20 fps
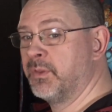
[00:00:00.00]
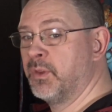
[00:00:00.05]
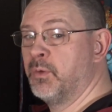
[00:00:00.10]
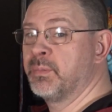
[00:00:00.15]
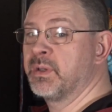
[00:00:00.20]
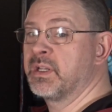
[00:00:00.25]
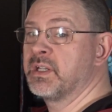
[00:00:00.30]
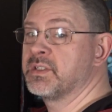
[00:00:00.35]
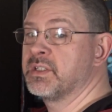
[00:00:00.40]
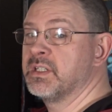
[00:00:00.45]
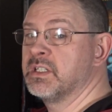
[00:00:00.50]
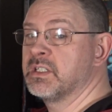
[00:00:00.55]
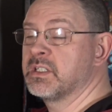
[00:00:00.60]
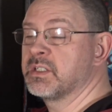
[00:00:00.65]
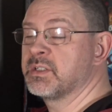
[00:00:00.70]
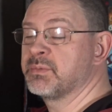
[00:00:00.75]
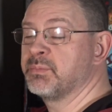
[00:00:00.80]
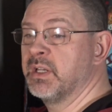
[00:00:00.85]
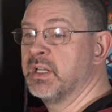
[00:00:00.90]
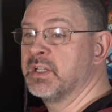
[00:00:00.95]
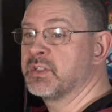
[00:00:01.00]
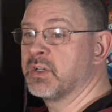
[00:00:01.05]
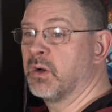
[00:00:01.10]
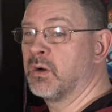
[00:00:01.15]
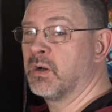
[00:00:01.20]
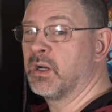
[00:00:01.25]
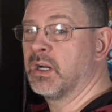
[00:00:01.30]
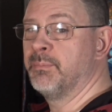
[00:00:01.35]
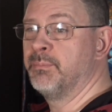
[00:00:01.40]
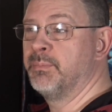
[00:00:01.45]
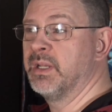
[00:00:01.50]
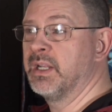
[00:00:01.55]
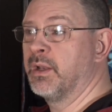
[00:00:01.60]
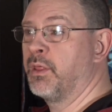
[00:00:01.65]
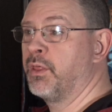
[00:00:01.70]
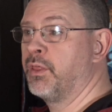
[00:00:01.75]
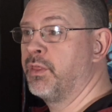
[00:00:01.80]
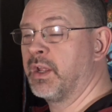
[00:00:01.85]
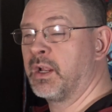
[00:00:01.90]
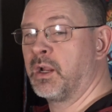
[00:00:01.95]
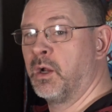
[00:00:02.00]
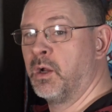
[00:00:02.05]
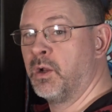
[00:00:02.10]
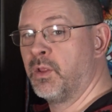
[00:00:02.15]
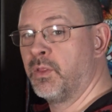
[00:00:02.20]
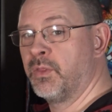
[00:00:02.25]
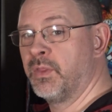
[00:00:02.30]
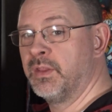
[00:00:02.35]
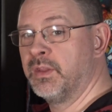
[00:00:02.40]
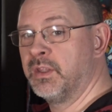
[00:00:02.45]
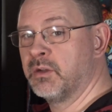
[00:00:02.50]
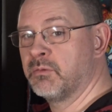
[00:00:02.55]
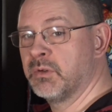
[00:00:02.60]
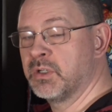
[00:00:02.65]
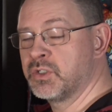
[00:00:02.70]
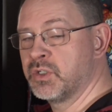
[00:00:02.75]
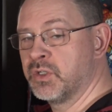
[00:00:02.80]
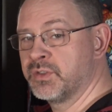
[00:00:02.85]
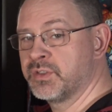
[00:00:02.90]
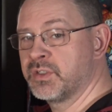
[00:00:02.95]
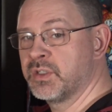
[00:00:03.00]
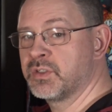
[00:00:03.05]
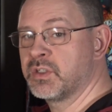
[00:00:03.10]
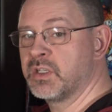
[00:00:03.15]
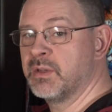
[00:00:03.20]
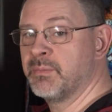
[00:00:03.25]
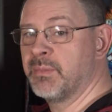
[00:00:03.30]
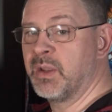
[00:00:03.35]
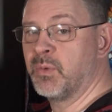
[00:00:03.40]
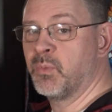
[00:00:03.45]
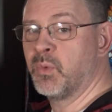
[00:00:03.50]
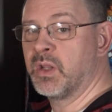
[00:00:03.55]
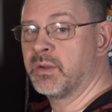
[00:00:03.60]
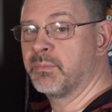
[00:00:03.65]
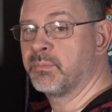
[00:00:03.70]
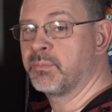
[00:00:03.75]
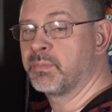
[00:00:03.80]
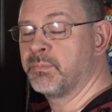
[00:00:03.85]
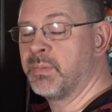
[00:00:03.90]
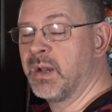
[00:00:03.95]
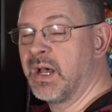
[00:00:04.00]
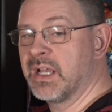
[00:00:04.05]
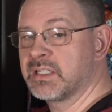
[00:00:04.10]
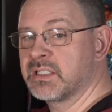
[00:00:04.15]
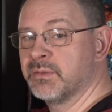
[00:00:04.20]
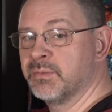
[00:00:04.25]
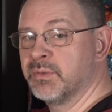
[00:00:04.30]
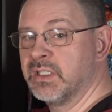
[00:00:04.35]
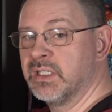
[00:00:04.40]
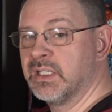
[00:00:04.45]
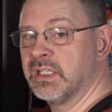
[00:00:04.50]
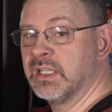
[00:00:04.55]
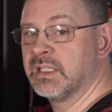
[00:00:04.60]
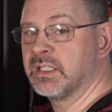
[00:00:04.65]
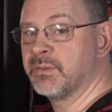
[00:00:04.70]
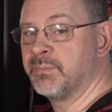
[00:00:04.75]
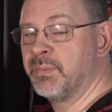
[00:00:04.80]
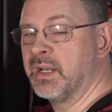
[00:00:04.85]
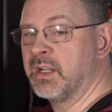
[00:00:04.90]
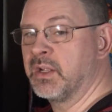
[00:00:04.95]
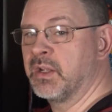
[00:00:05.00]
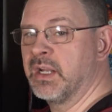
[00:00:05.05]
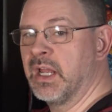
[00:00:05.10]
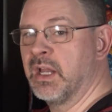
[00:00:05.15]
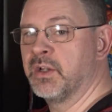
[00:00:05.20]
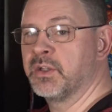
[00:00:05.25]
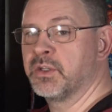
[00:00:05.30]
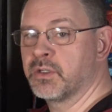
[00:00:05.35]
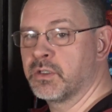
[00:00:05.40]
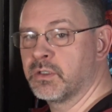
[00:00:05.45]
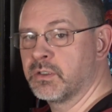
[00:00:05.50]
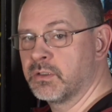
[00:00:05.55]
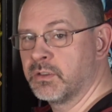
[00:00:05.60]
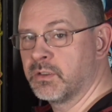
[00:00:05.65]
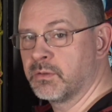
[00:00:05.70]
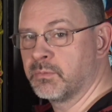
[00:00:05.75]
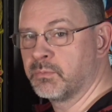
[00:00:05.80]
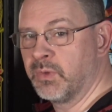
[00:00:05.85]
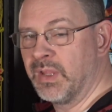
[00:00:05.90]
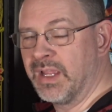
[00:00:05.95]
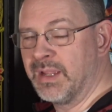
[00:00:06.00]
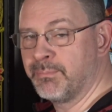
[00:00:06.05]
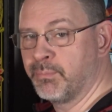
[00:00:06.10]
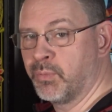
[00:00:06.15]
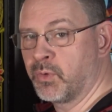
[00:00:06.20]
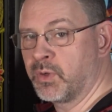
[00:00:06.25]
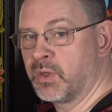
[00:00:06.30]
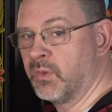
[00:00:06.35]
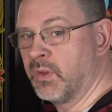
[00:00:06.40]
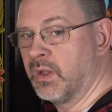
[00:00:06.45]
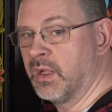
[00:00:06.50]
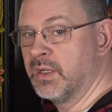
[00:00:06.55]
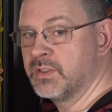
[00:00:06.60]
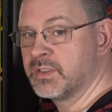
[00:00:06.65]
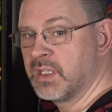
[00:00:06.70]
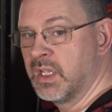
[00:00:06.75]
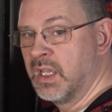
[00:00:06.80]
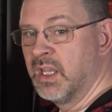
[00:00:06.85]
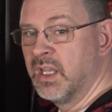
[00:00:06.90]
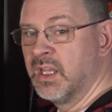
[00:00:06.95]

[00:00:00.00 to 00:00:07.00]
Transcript: though, because these displays are a bit thicker than the originals, so you might want to possibly, depending on how your lamp board aligns,